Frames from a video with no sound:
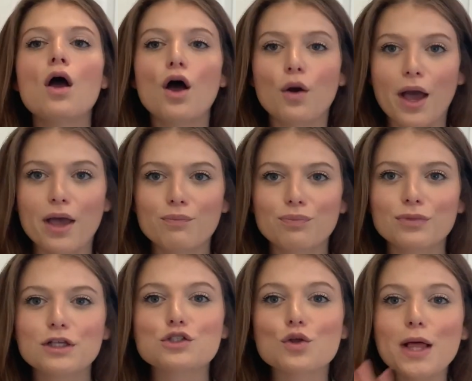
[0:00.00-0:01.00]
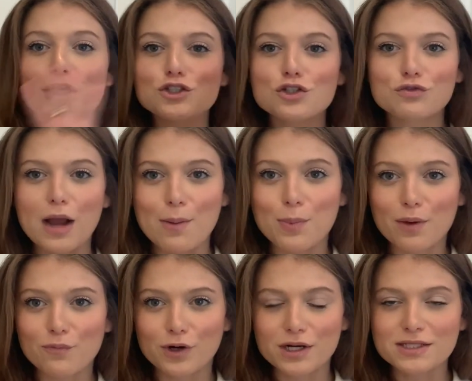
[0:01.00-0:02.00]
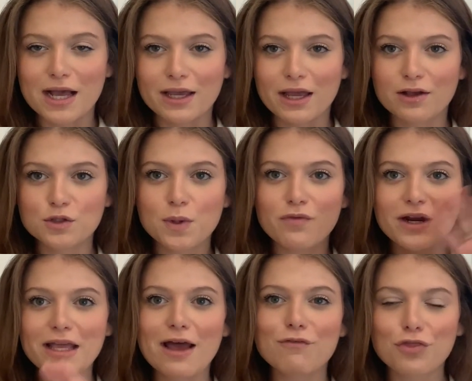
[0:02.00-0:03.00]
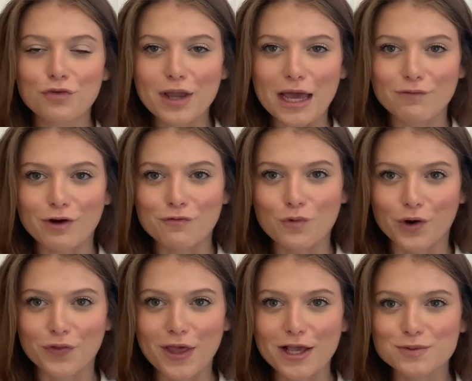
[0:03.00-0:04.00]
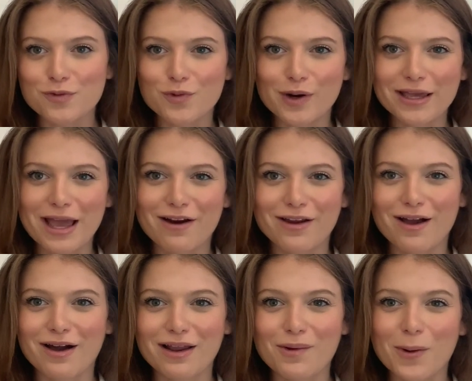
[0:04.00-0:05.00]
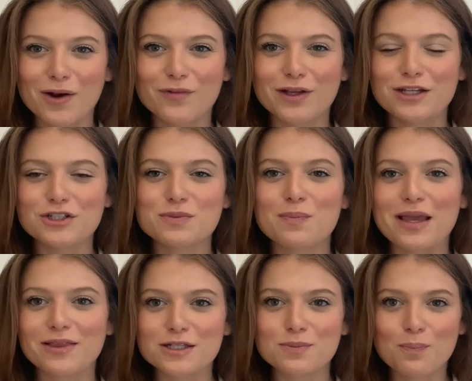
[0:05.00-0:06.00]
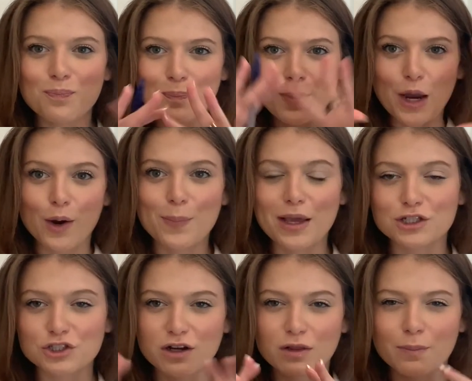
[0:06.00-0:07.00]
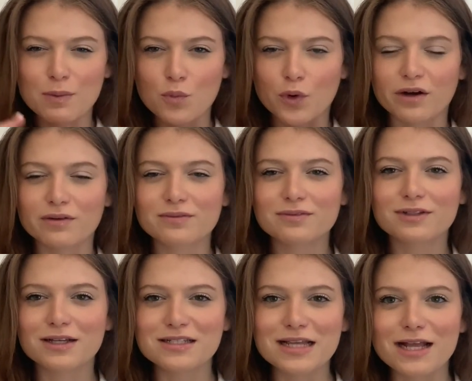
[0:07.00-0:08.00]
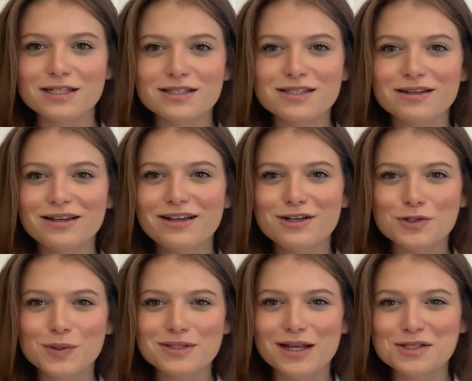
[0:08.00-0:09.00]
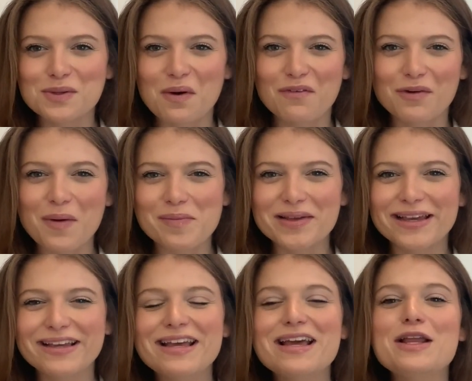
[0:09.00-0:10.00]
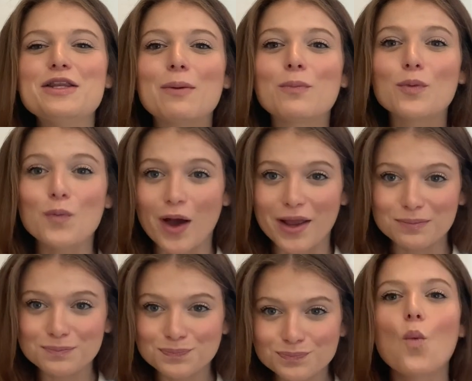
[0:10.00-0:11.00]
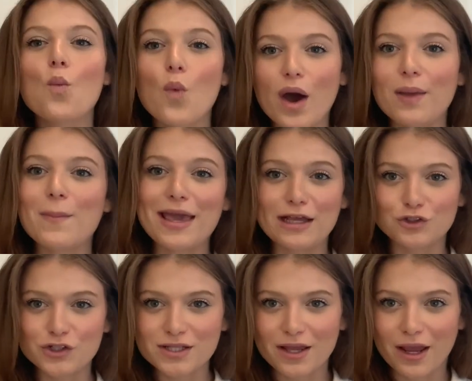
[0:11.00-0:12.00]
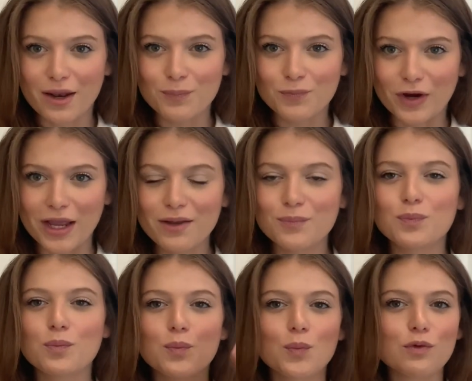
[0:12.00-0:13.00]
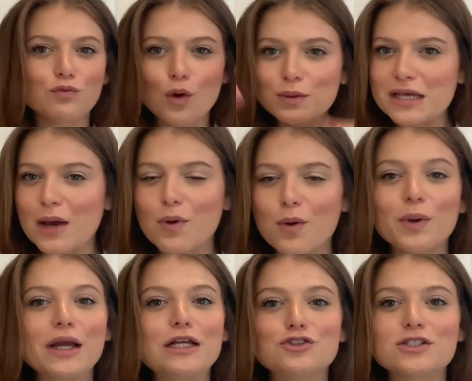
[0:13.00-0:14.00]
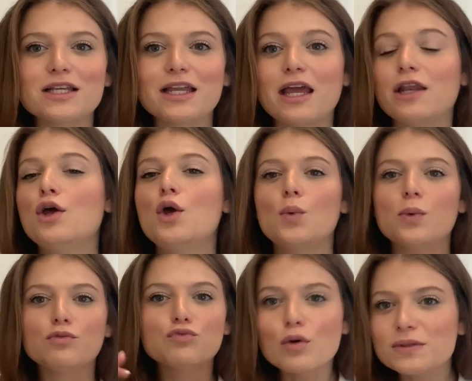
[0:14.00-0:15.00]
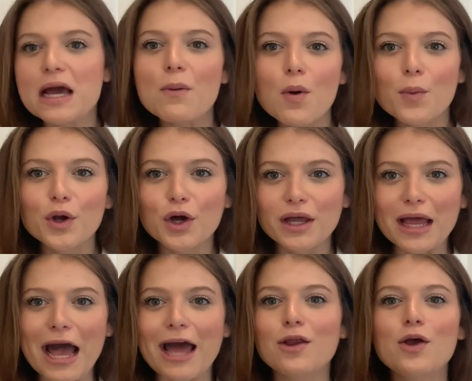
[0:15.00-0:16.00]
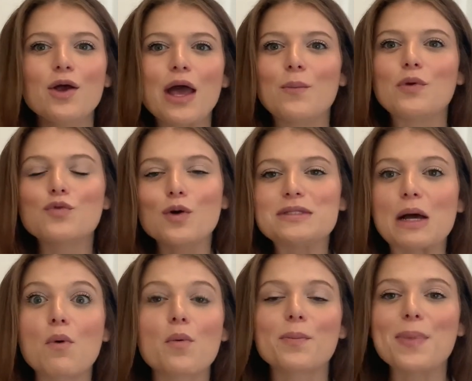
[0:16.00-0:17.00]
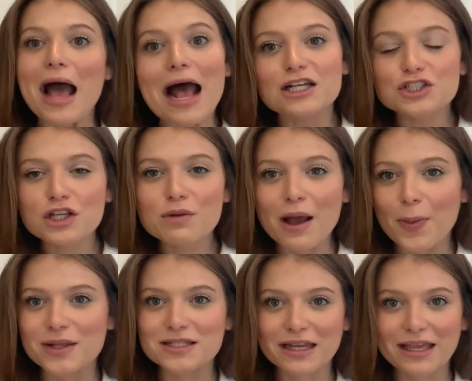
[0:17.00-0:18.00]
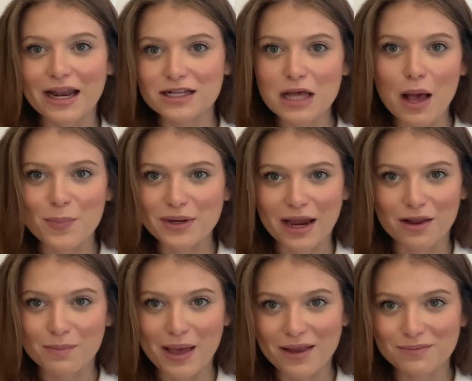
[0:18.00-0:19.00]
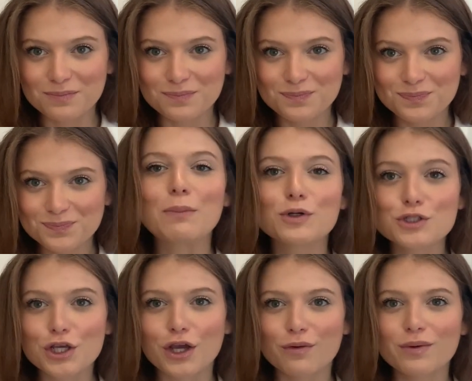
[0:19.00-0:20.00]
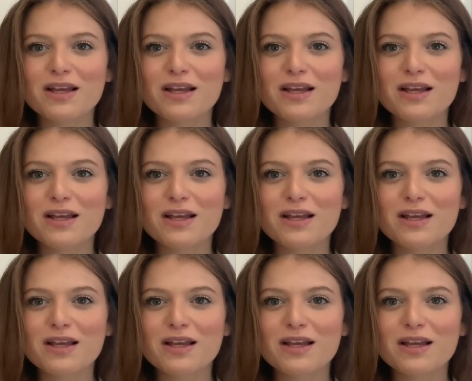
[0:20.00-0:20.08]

Okay. So let's just wrap up for a second because we already have three out of our four things. Before I carry on, I want to really just make this bigger picture a little bit more condensed so it's not so overwhelming. Number one, what am I interested in, right? We wrote down what we're interested in, we wrote down what we're good at, and we wrote down what we're passionate about that's gonna get us up and out of the bed. Number two,